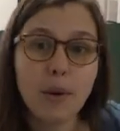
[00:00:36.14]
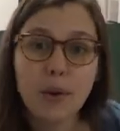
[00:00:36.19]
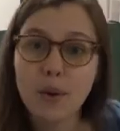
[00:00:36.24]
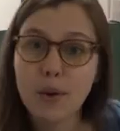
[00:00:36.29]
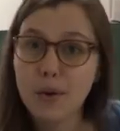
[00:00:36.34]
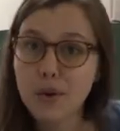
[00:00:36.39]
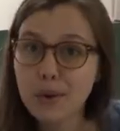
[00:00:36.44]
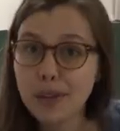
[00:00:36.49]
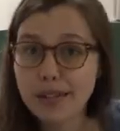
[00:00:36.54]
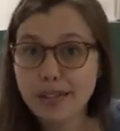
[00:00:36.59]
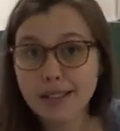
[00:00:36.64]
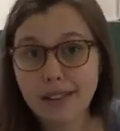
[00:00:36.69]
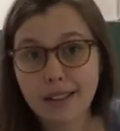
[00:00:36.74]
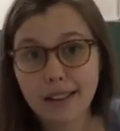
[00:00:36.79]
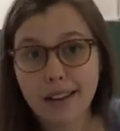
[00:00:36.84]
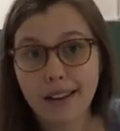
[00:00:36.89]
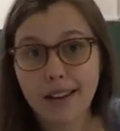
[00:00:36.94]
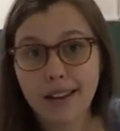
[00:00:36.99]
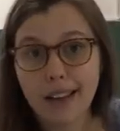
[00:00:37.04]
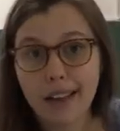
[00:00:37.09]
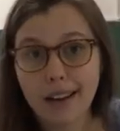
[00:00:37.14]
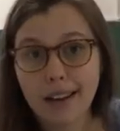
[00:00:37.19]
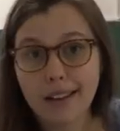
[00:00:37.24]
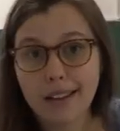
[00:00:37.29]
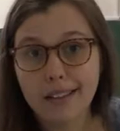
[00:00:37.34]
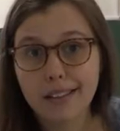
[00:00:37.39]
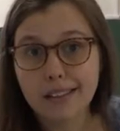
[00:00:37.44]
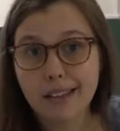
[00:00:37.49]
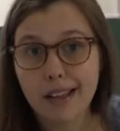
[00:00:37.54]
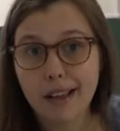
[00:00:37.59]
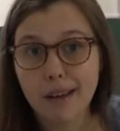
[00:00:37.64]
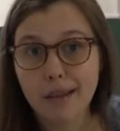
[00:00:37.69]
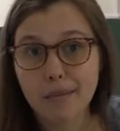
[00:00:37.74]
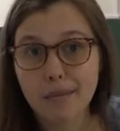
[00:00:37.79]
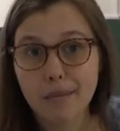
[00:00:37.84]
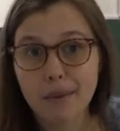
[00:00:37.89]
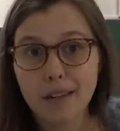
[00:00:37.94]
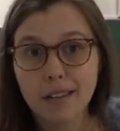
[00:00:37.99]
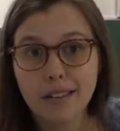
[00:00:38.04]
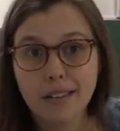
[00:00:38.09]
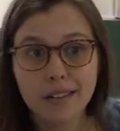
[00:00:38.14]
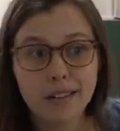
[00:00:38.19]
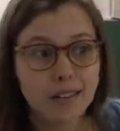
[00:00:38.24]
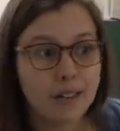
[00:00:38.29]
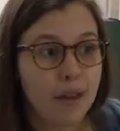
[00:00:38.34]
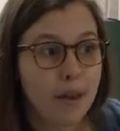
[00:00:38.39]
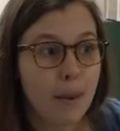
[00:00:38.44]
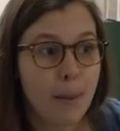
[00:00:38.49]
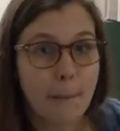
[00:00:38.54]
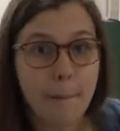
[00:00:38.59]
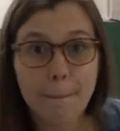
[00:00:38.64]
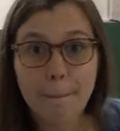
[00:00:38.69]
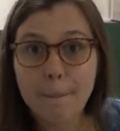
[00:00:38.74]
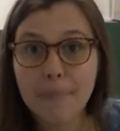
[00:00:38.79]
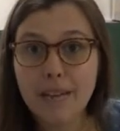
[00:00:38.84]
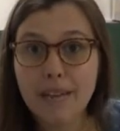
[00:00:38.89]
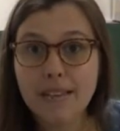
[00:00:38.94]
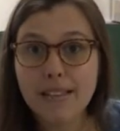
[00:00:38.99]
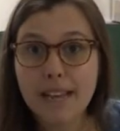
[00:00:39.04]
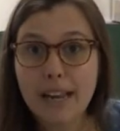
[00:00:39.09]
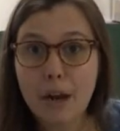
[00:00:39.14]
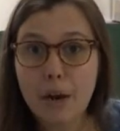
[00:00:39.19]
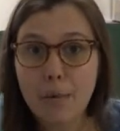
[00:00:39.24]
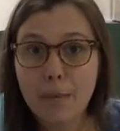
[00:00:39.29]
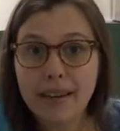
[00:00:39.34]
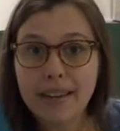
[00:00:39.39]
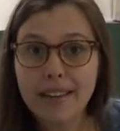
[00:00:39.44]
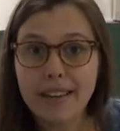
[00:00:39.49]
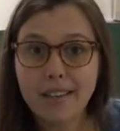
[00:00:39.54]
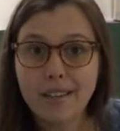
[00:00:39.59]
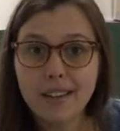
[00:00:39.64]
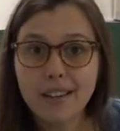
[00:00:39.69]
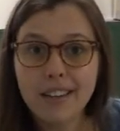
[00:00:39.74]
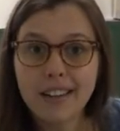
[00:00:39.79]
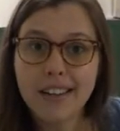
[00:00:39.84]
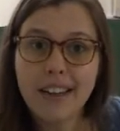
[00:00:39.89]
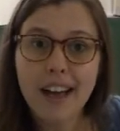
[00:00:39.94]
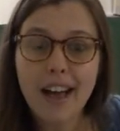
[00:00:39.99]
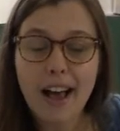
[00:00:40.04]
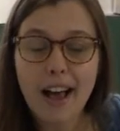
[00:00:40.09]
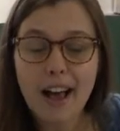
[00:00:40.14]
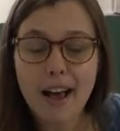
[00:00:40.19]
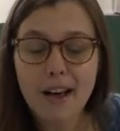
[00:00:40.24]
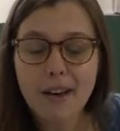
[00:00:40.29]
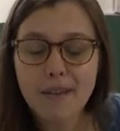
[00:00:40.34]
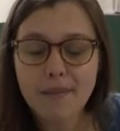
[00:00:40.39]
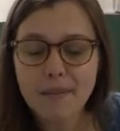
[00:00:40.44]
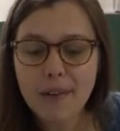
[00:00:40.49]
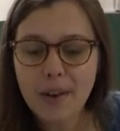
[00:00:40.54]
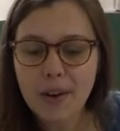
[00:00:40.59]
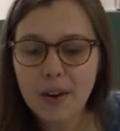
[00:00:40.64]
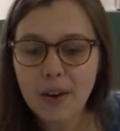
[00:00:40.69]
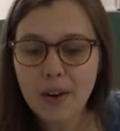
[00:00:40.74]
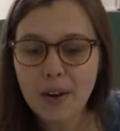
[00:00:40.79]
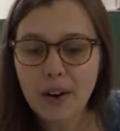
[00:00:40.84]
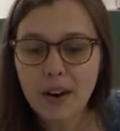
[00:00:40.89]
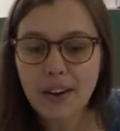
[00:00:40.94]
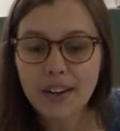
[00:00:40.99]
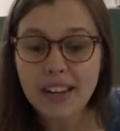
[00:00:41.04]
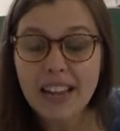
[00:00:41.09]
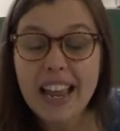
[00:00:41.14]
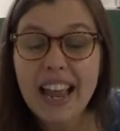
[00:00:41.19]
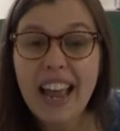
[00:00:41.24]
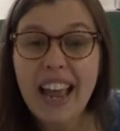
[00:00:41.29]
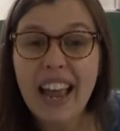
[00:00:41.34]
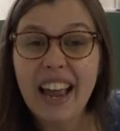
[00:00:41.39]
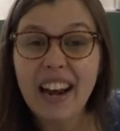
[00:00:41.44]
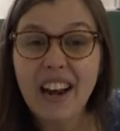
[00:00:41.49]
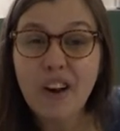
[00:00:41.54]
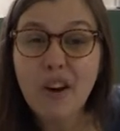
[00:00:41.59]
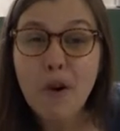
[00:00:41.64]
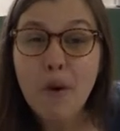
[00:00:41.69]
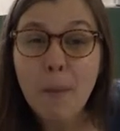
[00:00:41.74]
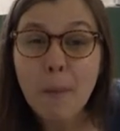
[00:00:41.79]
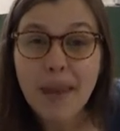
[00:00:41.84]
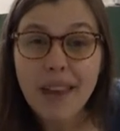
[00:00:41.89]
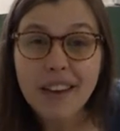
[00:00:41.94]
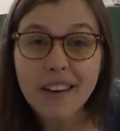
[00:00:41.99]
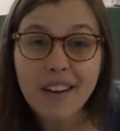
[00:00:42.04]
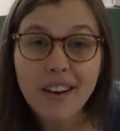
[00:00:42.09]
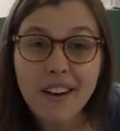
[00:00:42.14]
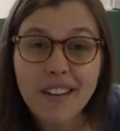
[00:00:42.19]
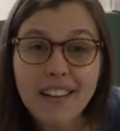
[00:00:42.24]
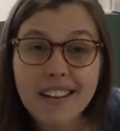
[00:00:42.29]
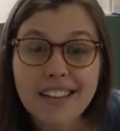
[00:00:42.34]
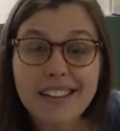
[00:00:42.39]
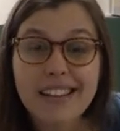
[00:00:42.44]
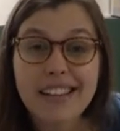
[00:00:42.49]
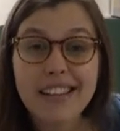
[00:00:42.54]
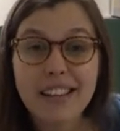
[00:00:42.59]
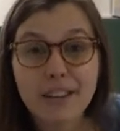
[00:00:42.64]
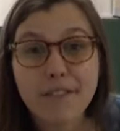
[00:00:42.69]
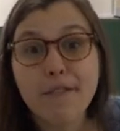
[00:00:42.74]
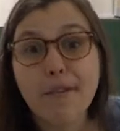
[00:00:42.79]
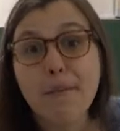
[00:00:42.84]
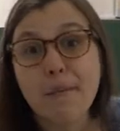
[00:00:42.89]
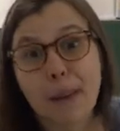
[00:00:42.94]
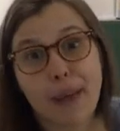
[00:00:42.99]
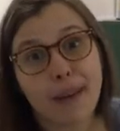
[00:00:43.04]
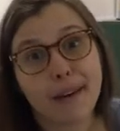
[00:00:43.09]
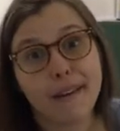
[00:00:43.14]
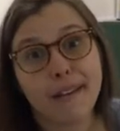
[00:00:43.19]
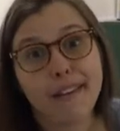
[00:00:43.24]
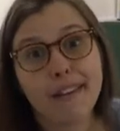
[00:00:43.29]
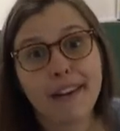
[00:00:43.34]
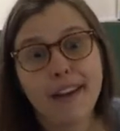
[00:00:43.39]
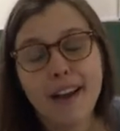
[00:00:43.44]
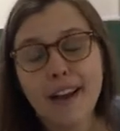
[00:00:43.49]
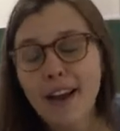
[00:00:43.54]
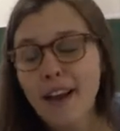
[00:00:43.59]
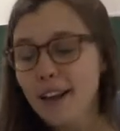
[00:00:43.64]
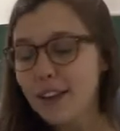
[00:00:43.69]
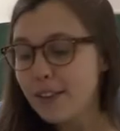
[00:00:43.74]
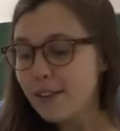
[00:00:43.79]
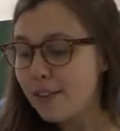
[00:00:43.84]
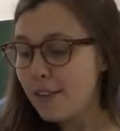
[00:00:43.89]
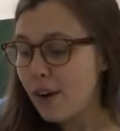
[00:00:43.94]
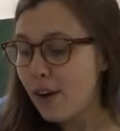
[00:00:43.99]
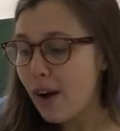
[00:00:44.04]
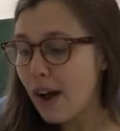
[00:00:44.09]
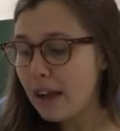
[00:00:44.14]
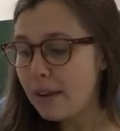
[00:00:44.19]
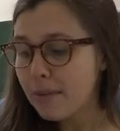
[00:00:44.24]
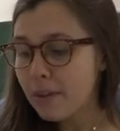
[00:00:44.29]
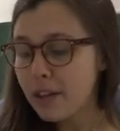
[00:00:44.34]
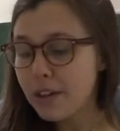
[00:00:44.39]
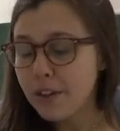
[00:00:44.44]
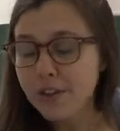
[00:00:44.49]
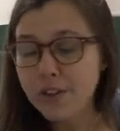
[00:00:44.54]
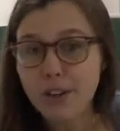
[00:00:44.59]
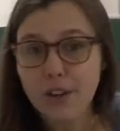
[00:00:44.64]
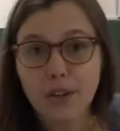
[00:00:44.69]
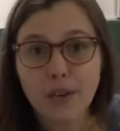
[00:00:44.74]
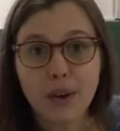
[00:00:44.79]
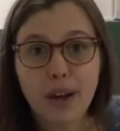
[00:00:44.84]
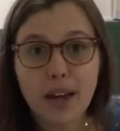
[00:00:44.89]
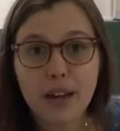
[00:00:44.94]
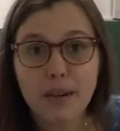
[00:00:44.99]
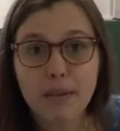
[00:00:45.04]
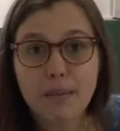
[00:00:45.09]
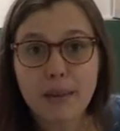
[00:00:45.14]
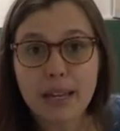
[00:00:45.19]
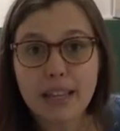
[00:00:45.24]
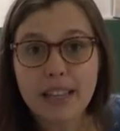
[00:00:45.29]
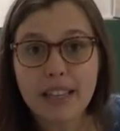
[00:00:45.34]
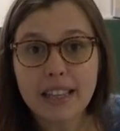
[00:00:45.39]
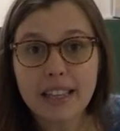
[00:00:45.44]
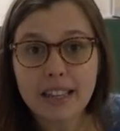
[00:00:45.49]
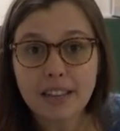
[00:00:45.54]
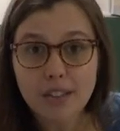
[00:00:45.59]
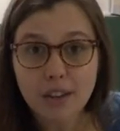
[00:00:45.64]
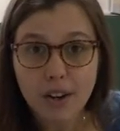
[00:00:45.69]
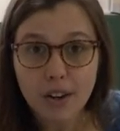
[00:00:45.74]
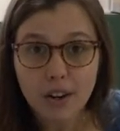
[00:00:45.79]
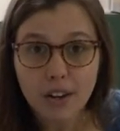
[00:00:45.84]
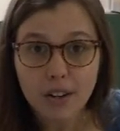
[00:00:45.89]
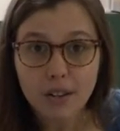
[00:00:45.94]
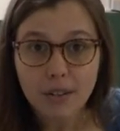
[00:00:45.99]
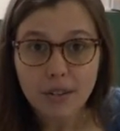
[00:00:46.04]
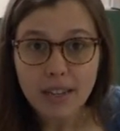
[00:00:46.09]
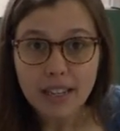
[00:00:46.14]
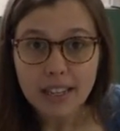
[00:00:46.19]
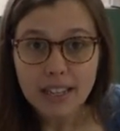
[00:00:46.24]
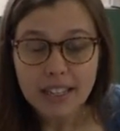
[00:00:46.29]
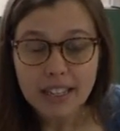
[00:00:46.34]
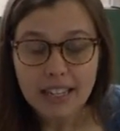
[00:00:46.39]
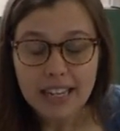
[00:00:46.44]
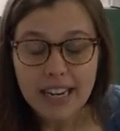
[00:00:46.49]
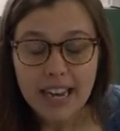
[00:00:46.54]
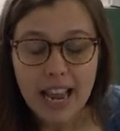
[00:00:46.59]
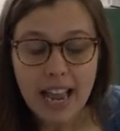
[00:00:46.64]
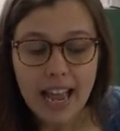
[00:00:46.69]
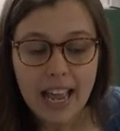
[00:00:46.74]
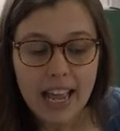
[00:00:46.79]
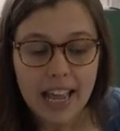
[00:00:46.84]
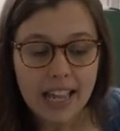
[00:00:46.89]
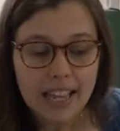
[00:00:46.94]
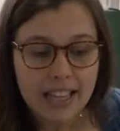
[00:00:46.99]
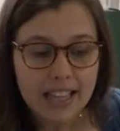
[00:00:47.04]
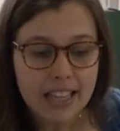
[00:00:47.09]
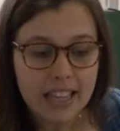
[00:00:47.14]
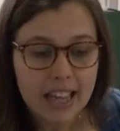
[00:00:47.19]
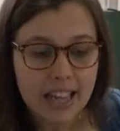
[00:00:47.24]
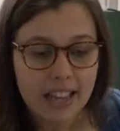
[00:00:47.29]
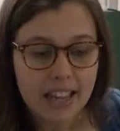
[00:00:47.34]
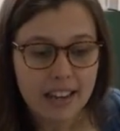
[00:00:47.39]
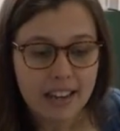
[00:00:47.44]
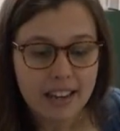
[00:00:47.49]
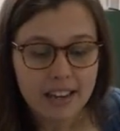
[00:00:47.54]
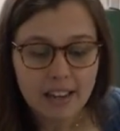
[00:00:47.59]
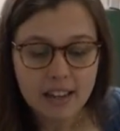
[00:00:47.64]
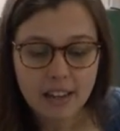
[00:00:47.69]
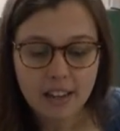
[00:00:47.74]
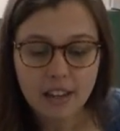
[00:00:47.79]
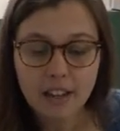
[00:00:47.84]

Who doesn't like getting some snail mail and a card? And a homemade card is even better. So I'm going to show you how to make this card quickly, and then